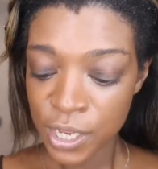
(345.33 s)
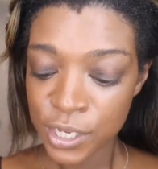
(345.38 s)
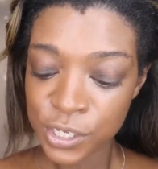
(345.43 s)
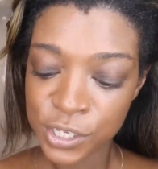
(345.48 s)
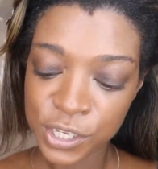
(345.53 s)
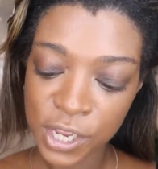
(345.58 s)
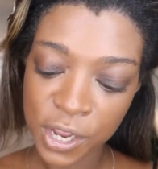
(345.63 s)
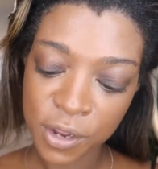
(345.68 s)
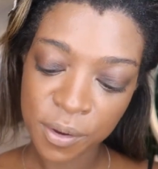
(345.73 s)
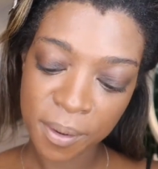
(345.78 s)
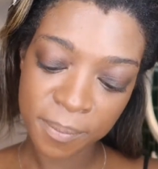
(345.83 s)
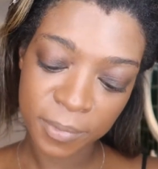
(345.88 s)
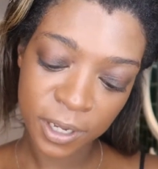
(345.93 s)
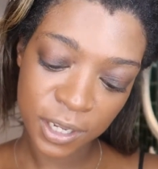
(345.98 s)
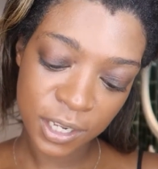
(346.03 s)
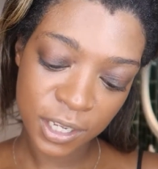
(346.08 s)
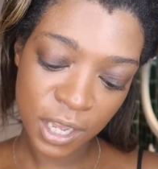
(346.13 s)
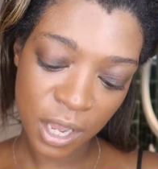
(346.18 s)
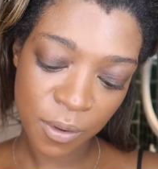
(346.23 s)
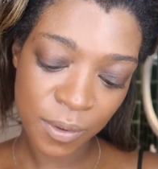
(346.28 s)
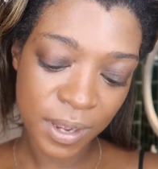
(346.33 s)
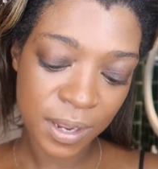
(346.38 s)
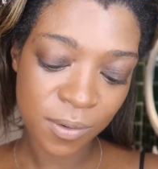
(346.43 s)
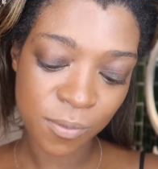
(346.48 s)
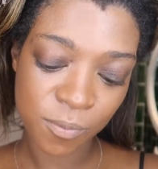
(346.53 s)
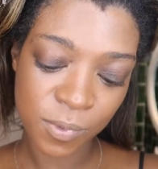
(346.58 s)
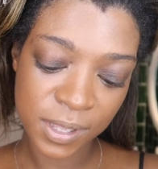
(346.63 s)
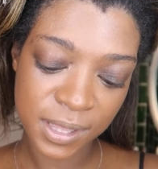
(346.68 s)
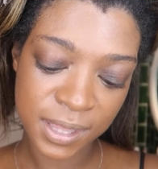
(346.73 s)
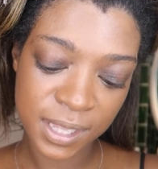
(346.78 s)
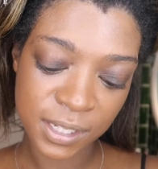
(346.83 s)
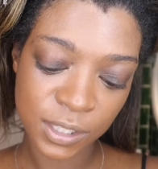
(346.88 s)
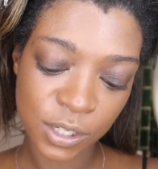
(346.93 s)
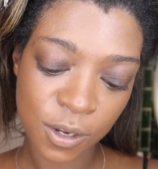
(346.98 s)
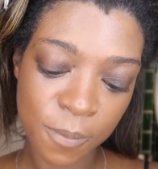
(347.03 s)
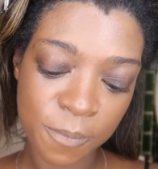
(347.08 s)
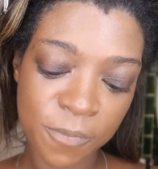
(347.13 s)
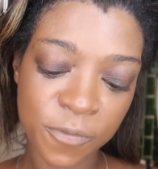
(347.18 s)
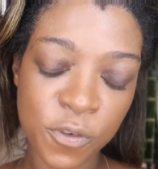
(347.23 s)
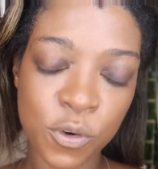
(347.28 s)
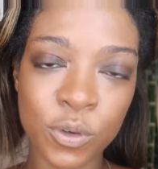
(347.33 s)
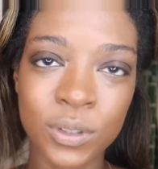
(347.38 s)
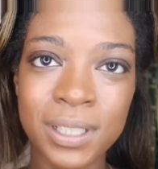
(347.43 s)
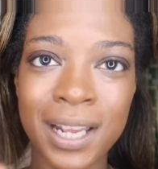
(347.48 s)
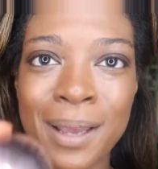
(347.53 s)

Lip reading: So I'm gonna go in with the Tom Ford